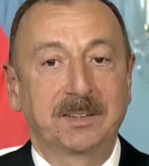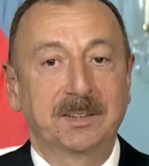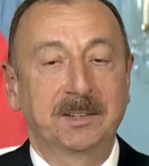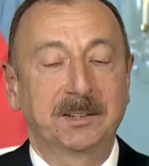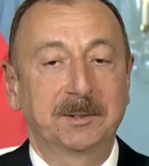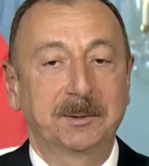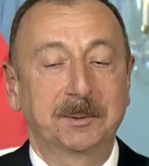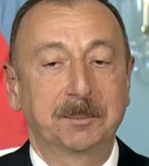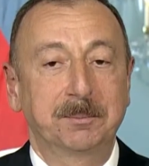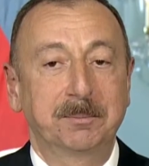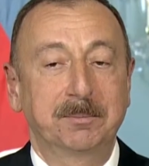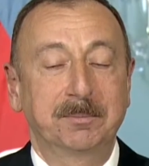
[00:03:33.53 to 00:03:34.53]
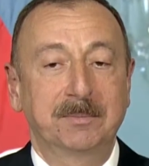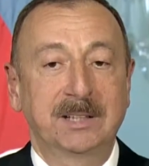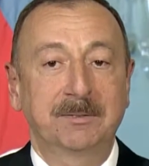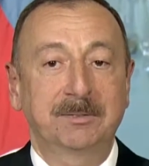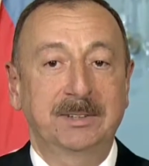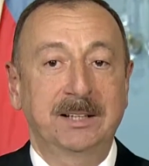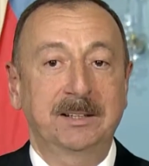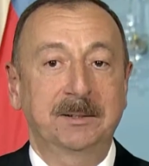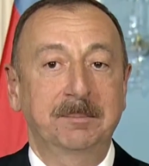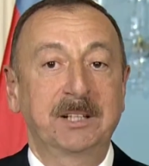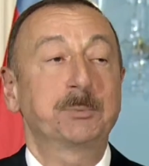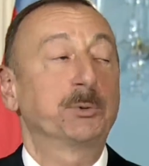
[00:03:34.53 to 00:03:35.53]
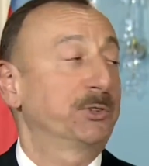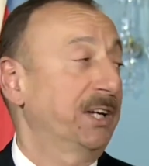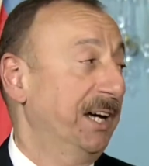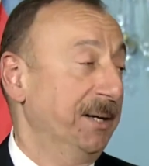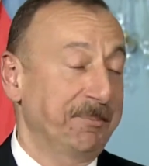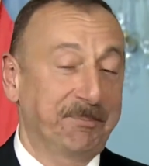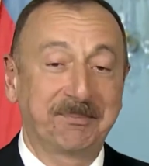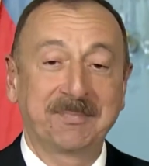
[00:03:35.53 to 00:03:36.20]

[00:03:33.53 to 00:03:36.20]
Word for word: it um, may have taken much more time